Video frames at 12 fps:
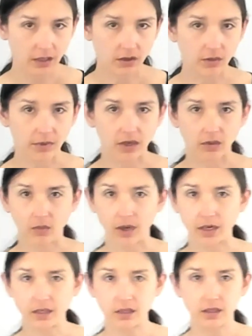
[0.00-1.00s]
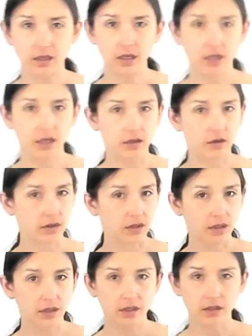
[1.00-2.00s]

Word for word: no matter what your